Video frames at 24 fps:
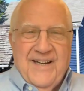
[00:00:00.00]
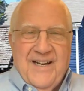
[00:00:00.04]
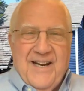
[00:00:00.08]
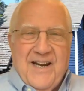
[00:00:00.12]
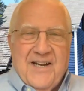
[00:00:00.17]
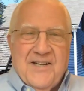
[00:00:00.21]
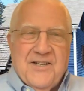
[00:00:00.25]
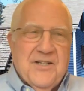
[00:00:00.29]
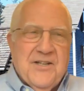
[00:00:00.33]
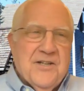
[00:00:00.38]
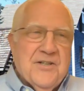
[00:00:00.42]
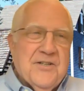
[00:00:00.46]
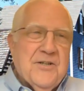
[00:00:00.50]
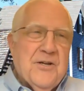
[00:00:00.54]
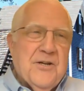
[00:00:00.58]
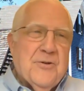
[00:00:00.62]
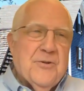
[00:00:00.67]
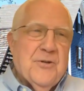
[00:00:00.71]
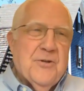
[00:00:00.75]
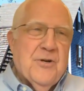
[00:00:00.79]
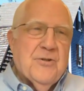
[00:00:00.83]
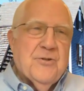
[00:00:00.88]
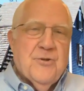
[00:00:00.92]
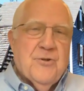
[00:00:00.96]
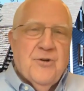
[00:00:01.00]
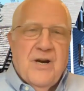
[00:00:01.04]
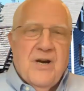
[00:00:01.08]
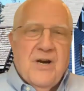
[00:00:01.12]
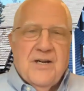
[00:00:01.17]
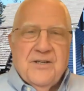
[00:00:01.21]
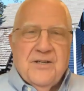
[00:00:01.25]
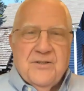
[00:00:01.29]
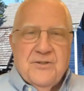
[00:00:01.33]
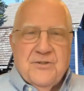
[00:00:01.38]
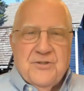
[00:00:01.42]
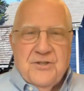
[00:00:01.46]
And, you know, there are
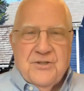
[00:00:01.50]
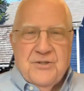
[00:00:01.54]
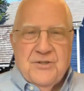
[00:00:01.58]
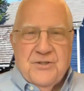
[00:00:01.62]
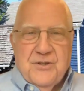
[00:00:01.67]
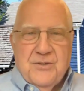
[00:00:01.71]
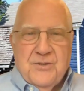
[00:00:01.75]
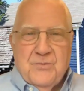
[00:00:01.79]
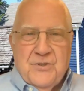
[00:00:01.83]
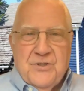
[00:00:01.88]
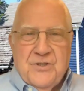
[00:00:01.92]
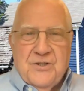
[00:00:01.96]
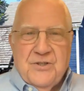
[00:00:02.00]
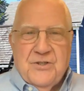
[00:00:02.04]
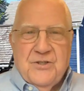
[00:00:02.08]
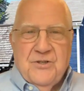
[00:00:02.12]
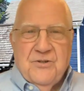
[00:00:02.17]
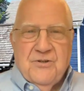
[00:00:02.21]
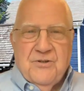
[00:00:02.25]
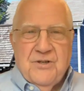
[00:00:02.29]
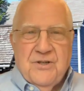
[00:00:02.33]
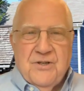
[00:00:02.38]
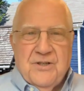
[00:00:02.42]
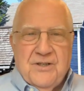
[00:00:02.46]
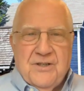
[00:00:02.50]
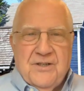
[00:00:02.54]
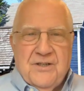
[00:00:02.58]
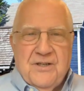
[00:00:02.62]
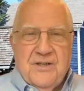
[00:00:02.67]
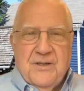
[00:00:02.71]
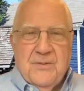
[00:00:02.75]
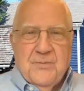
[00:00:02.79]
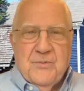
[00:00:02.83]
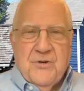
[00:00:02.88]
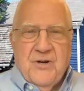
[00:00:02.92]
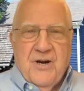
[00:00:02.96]
tracking systems that you can
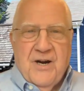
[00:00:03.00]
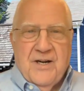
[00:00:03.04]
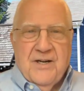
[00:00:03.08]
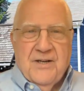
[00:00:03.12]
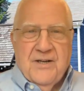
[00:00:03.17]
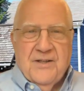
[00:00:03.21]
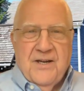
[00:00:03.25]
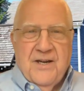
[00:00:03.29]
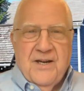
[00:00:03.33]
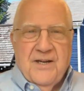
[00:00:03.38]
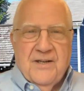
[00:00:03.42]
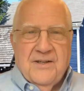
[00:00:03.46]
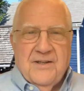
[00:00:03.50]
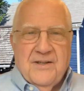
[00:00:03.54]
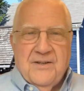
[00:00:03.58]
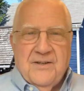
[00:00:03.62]
keep track of that,